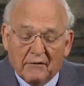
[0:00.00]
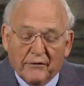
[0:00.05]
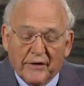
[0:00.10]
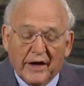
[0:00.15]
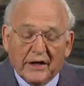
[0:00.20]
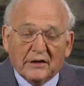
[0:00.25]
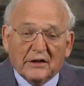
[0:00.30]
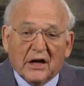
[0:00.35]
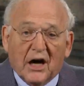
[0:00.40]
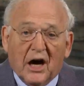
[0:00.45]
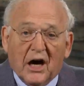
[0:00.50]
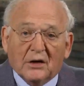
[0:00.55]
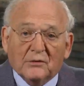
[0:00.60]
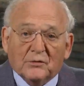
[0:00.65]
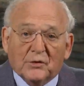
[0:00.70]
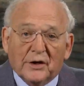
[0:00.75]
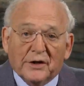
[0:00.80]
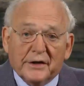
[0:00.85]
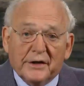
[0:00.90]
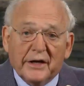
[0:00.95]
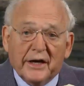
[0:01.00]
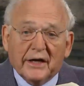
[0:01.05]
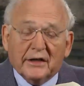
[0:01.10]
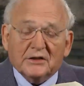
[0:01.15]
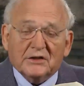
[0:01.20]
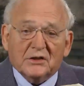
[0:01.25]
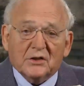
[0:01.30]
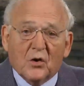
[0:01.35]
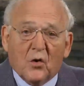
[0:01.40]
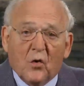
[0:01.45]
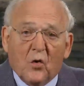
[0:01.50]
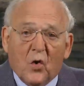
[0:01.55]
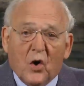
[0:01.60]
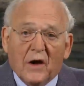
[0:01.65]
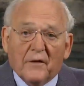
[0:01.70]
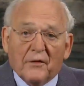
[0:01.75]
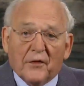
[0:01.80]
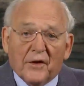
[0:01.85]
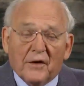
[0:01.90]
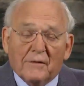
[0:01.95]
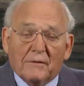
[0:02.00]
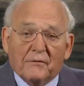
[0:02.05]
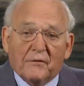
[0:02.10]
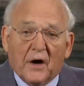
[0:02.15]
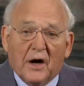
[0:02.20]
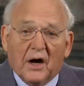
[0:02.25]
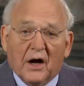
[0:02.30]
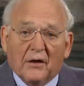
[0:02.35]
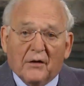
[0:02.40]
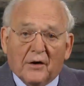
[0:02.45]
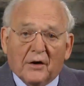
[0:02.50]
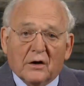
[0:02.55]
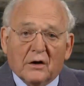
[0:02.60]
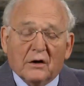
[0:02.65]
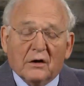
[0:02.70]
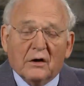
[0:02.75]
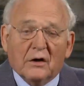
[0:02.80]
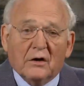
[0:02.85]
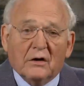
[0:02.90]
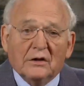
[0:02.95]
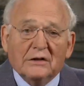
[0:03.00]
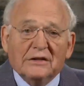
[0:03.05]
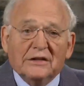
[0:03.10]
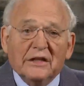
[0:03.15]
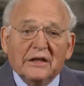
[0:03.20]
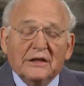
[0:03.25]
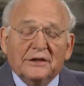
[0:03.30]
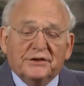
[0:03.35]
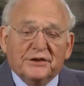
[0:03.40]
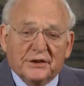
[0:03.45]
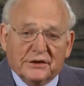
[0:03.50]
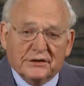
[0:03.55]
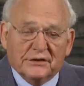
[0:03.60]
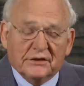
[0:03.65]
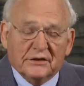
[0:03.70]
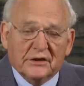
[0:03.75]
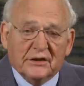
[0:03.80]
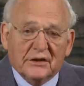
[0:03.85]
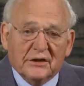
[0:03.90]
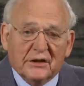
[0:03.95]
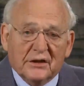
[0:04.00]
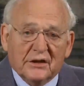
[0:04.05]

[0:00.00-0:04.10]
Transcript: that contradicts what the father teaches?